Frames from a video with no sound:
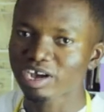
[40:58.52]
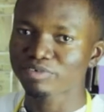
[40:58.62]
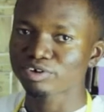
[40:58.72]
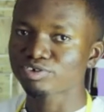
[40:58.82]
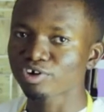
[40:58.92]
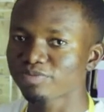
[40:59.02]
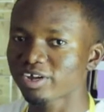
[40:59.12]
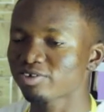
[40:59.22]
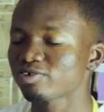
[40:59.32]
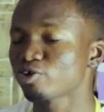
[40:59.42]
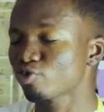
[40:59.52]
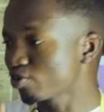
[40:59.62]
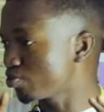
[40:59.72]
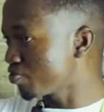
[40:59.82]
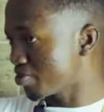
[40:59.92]
you have a job that you're going
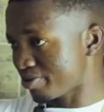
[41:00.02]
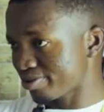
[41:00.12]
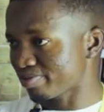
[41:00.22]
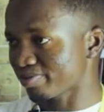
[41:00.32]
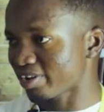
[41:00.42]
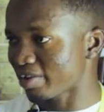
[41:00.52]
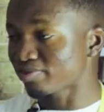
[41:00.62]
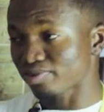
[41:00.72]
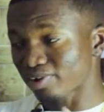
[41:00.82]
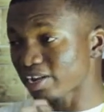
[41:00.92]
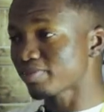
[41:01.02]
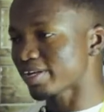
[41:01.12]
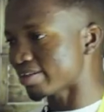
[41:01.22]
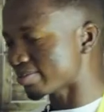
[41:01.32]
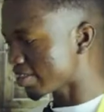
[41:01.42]
to do for the rest of your life, you leave
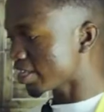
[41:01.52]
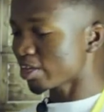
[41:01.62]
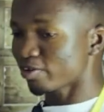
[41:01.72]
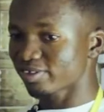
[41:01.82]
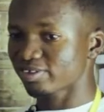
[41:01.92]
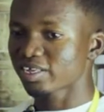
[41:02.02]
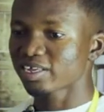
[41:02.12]
the earth. Because